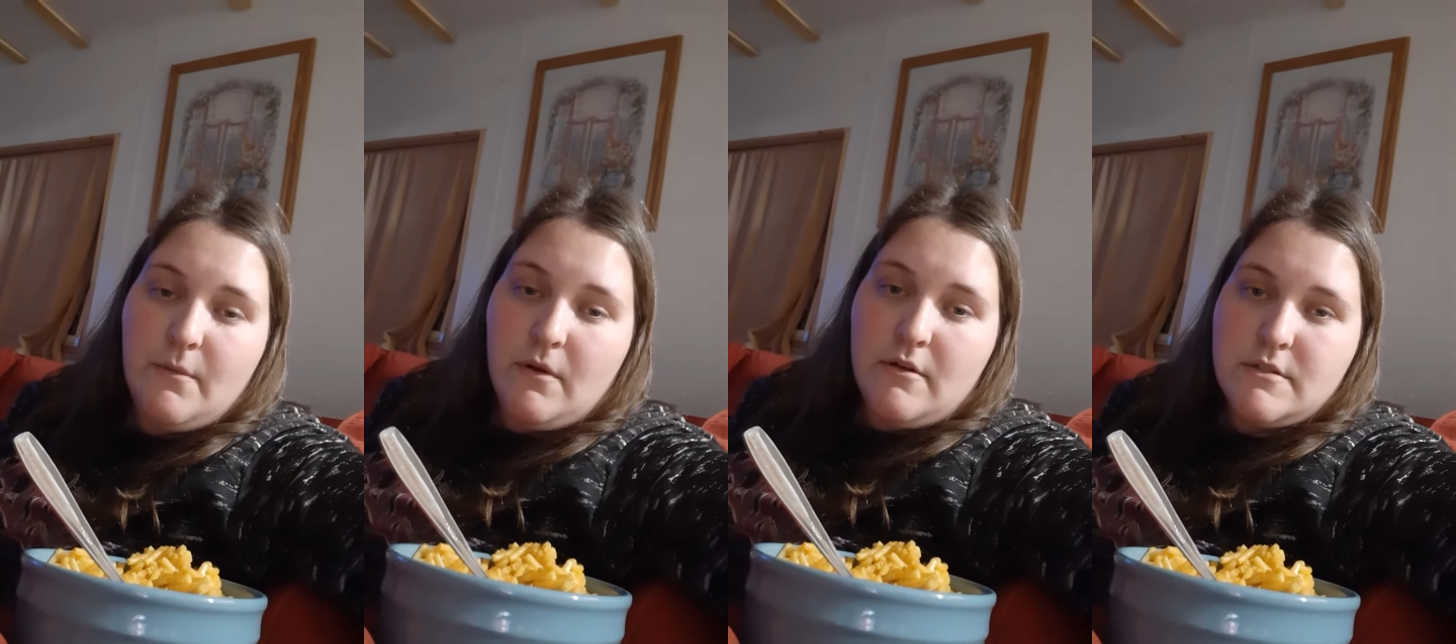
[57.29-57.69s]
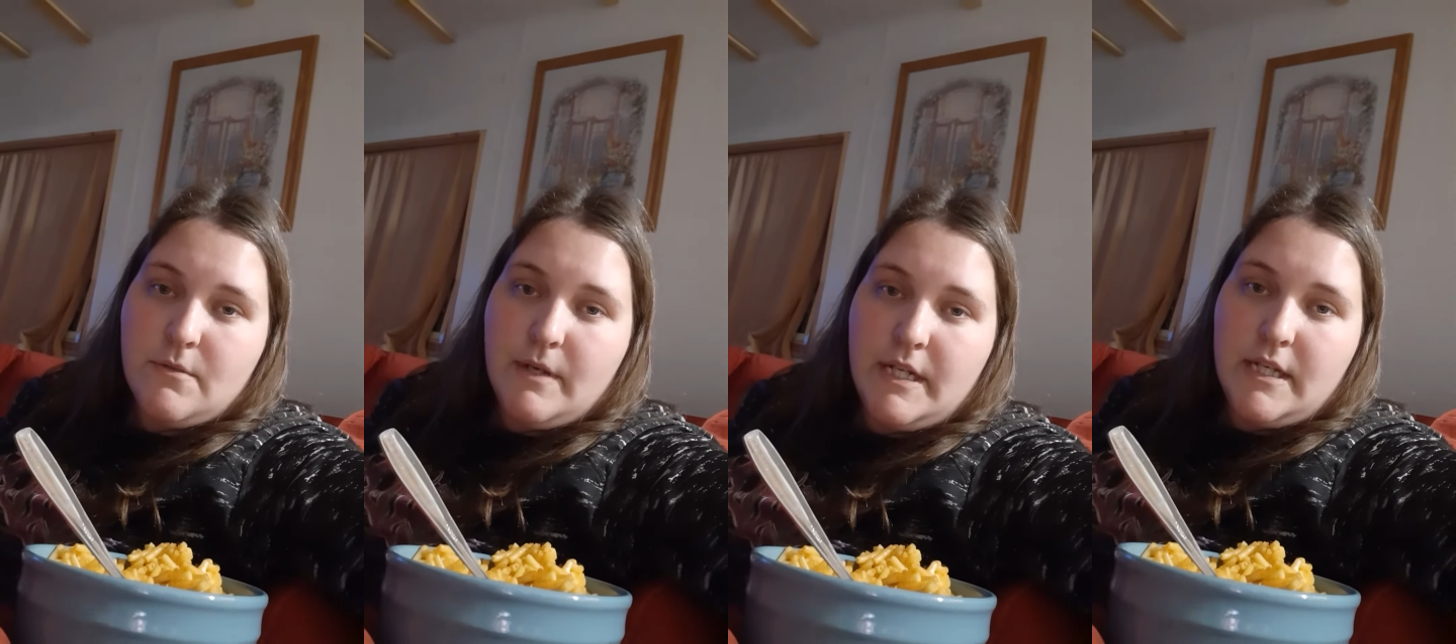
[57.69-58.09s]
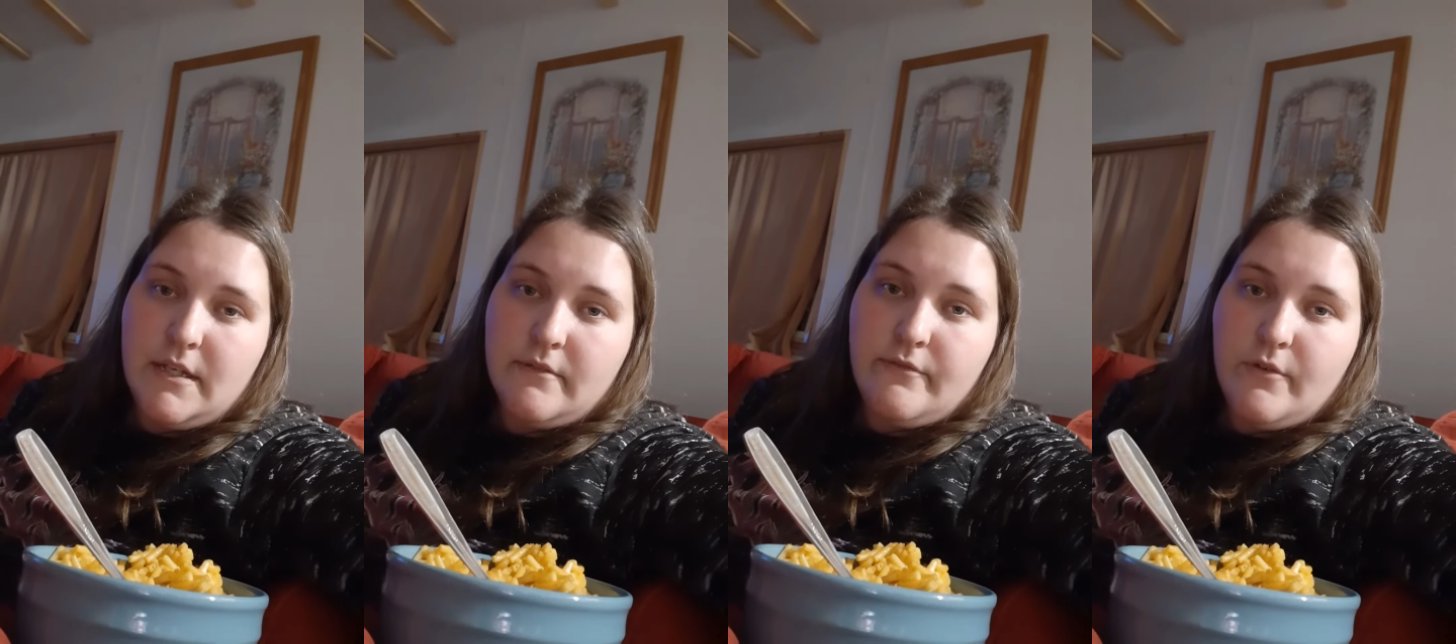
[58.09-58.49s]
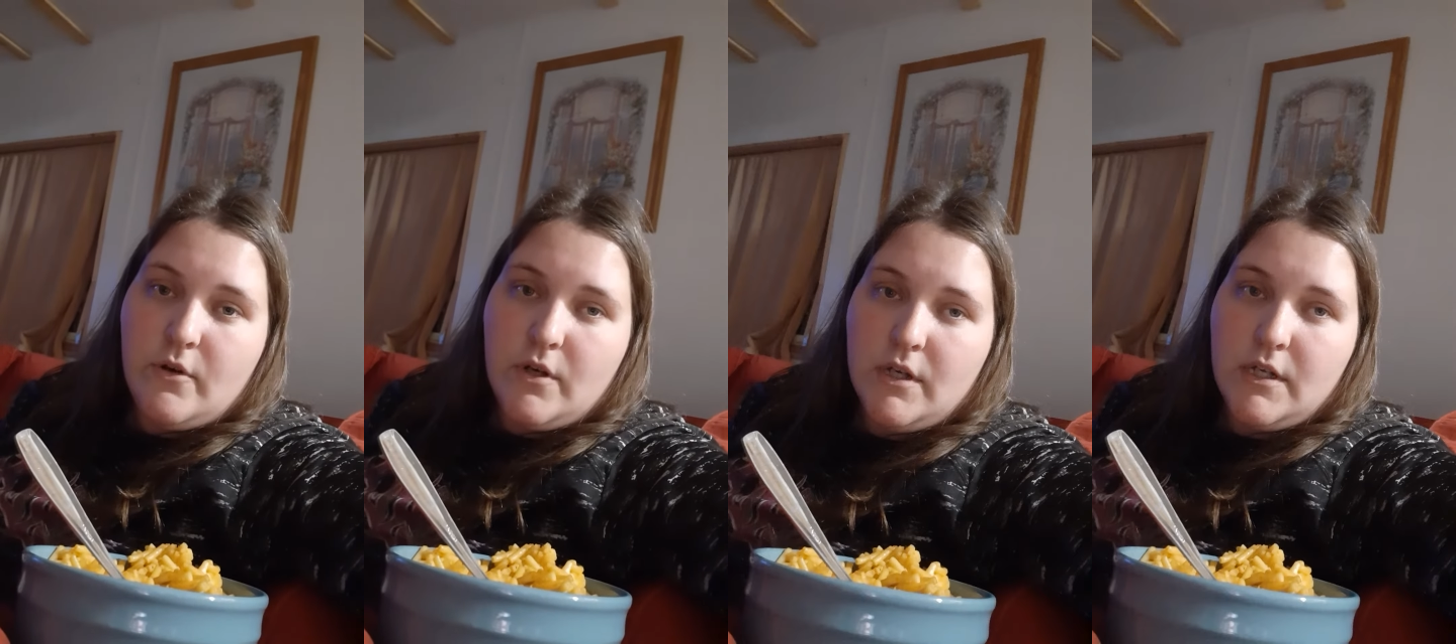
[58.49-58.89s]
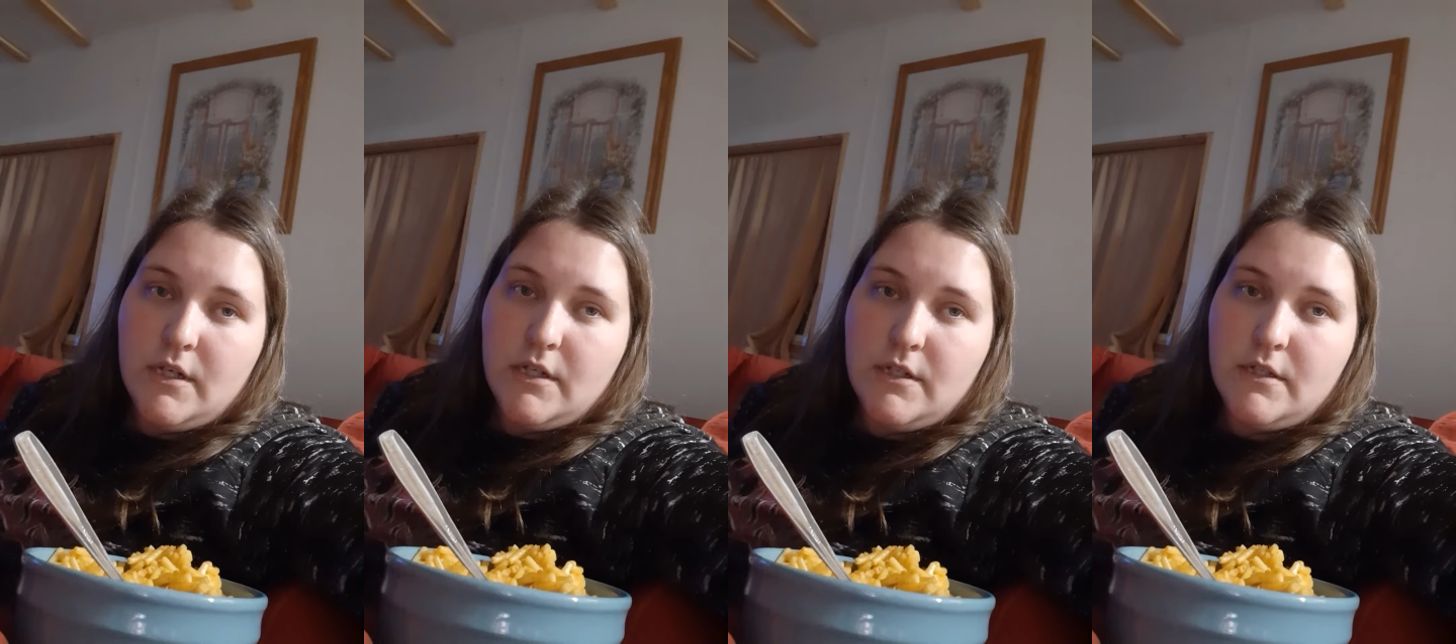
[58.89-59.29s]
we're also waiting
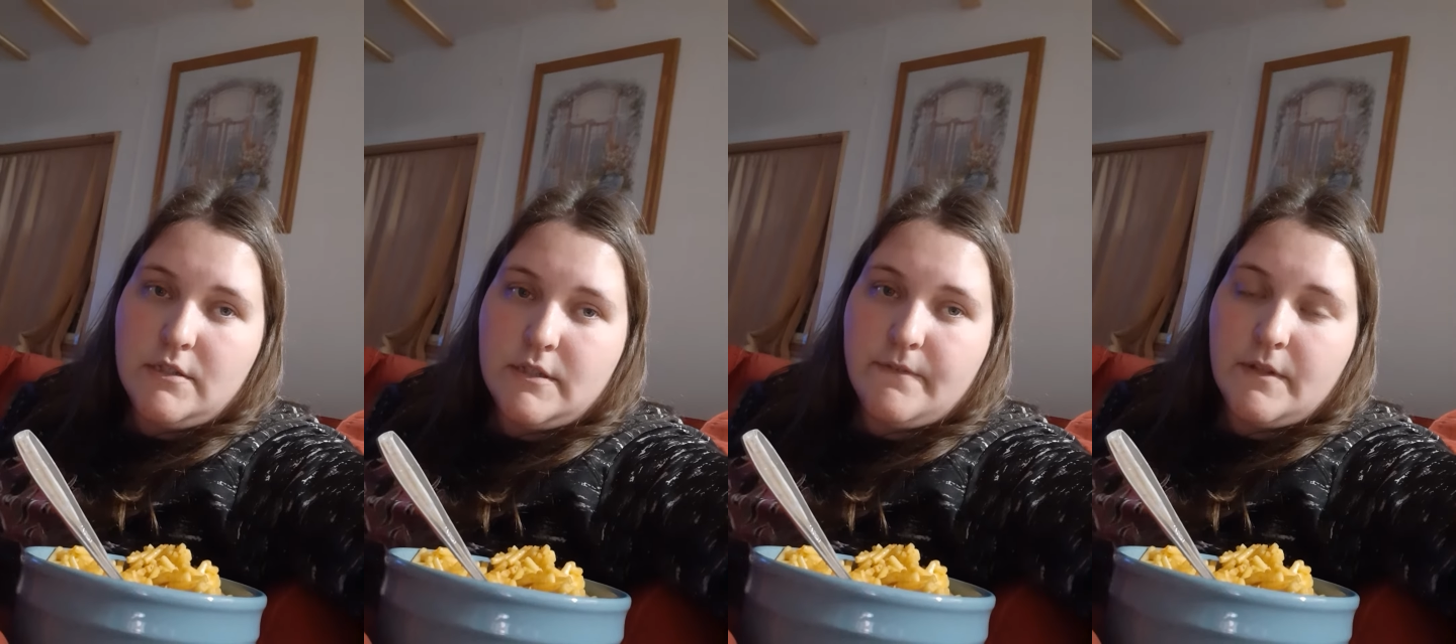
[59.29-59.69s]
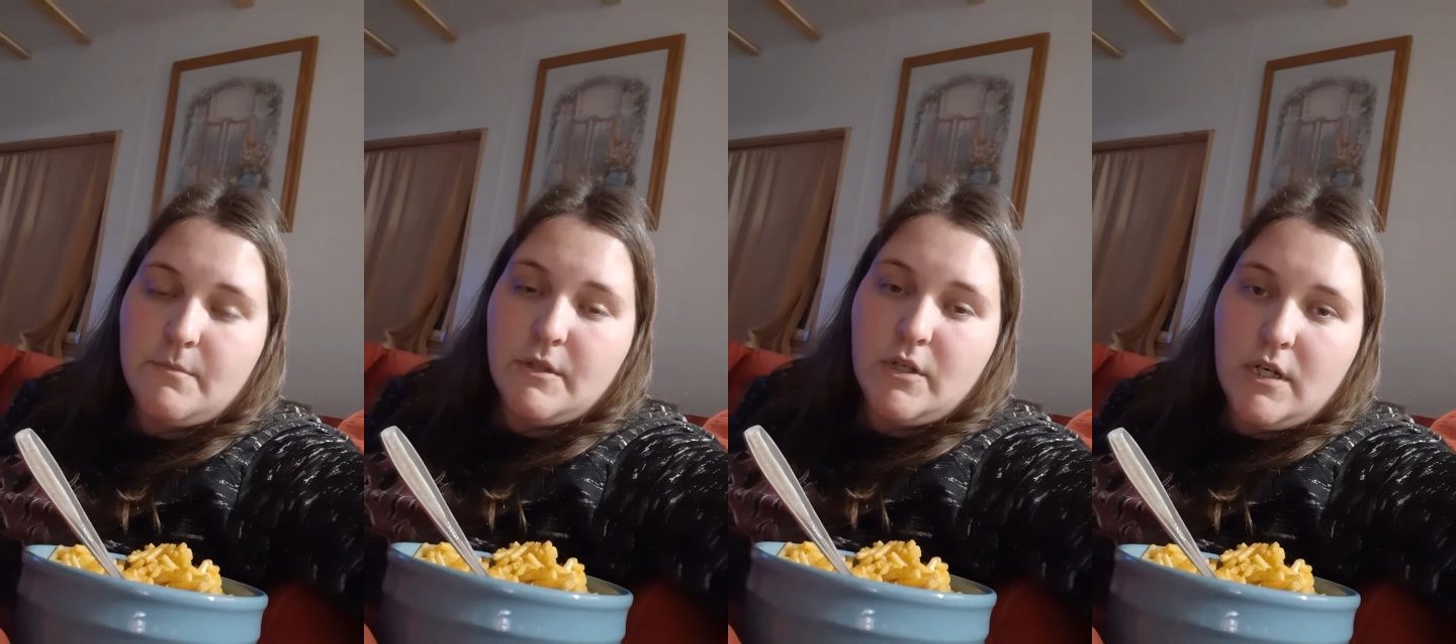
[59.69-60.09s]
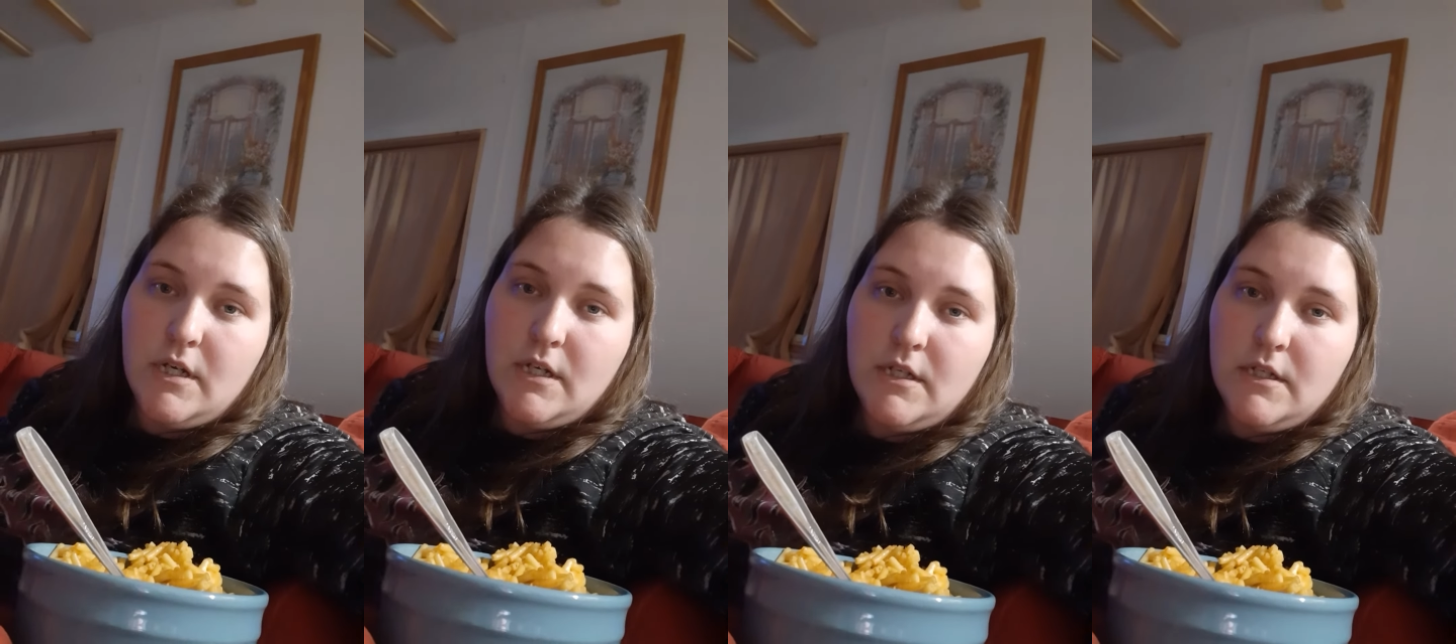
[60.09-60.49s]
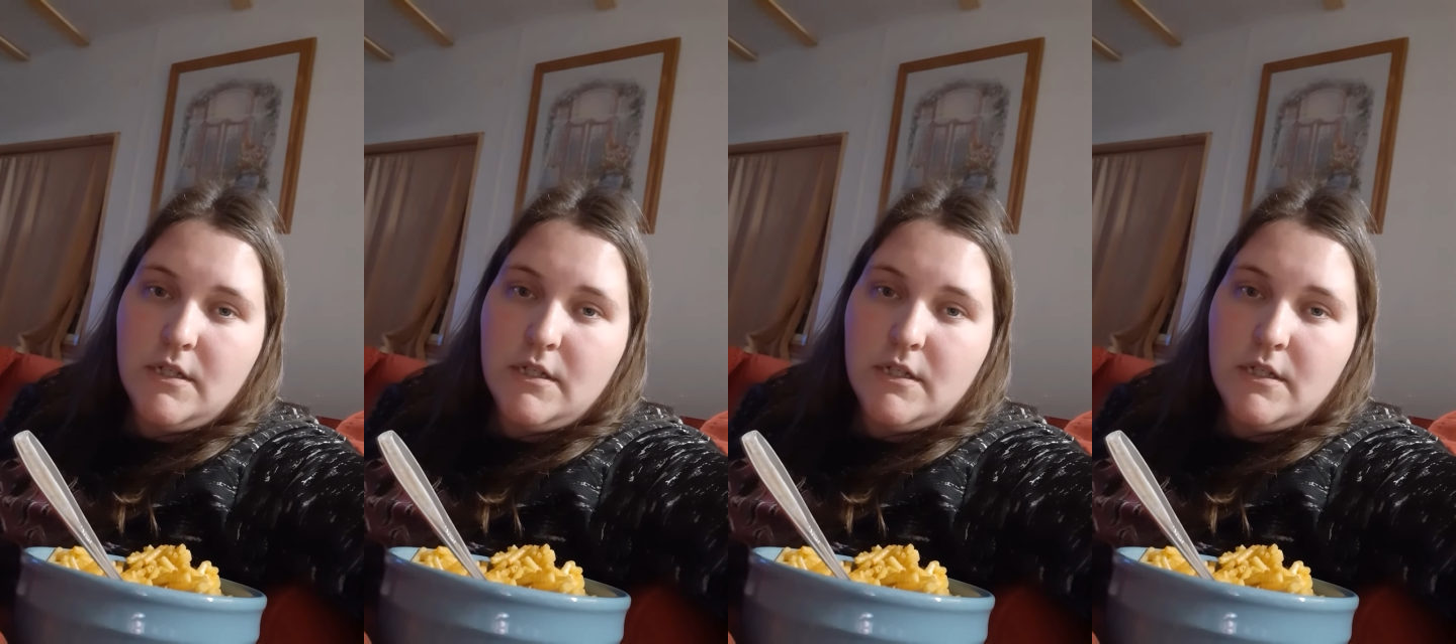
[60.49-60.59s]
for stuff on the blue car.